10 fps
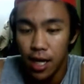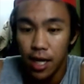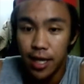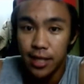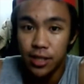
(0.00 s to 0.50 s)

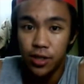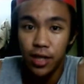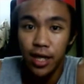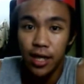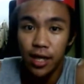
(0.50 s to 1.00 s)
that's
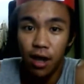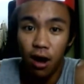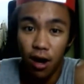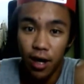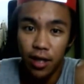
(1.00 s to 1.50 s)
really
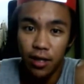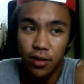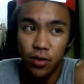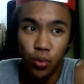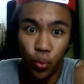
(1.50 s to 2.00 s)
hard
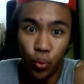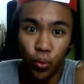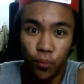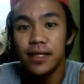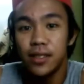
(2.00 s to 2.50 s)
to do.
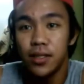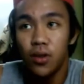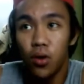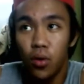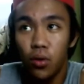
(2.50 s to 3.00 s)

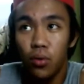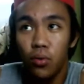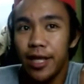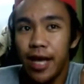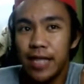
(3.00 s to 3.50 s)
So
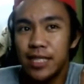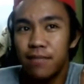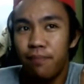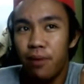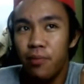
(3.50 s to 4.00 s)
it's
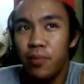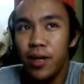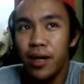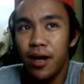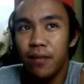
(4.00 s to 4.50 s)

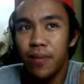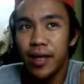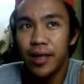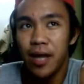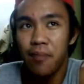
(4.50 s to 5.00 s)
probably not my
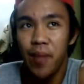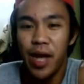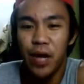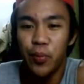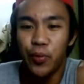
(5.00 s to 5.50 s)
type
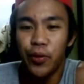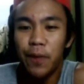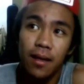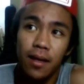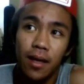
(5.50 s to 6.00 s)
anymore.
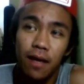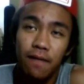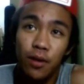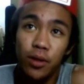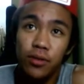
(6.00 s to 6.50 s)

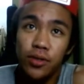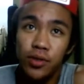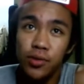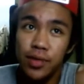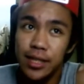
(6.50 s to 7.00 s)
If I were to
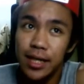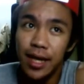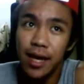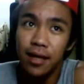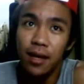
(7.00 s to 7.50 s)
choose
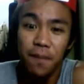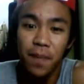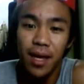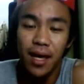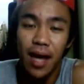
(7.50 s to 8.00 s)
again,
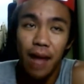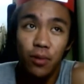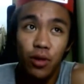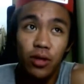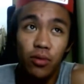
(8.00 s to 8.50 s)
I'm
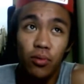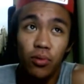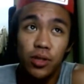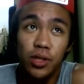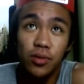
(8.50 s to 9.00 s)
going
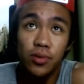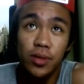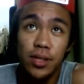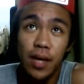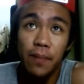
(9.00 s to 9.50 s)
to choose a